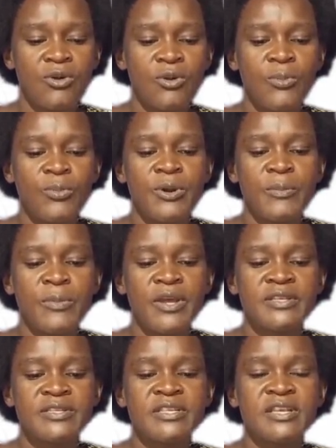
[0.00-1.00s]

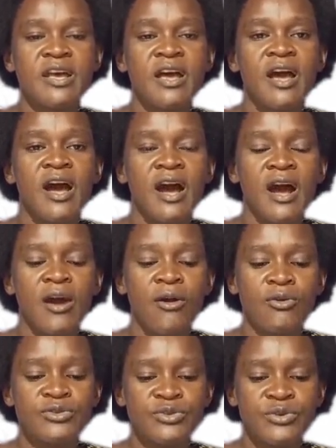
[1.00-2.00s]
remains are
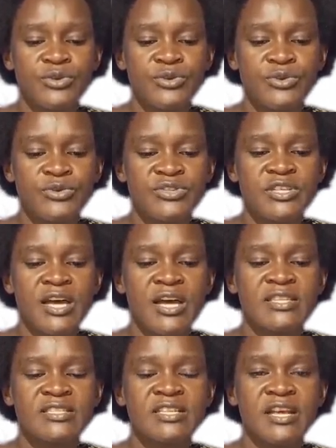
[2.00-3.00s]
also used
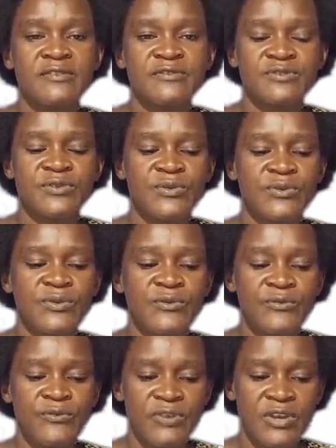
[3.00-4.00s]
as livestock
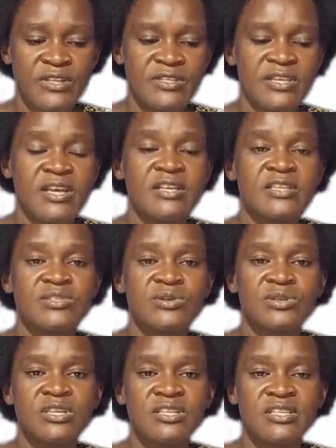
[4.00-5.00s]
feeds.
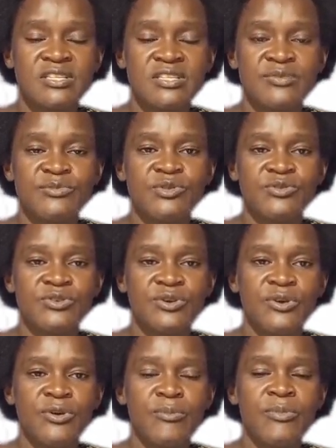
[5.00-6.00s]
So there is
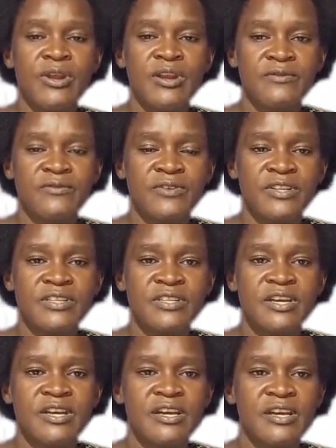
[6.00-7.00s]
mutual benefit.
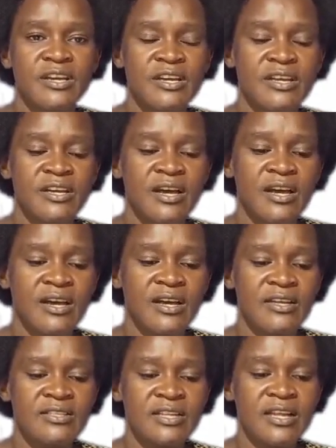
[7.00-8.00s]

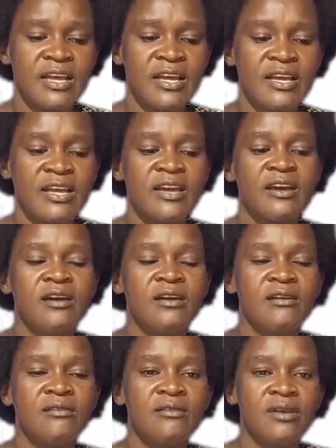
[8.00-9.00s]
It's like
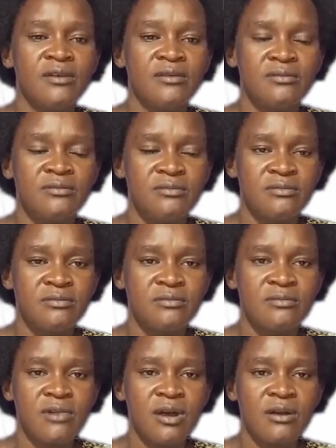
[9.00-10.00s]
the
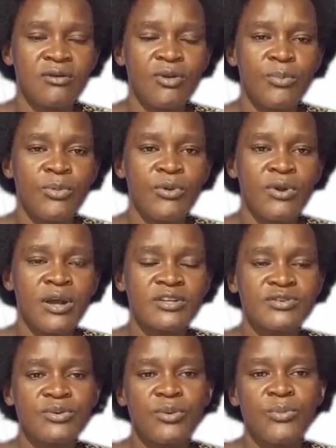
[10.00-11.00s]
crop
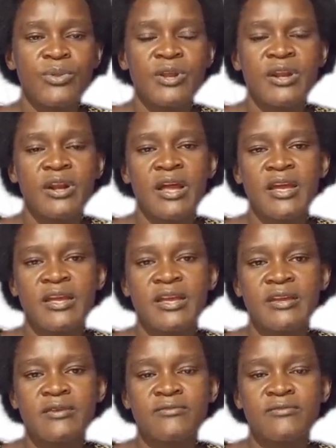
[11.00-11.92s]
production will be relying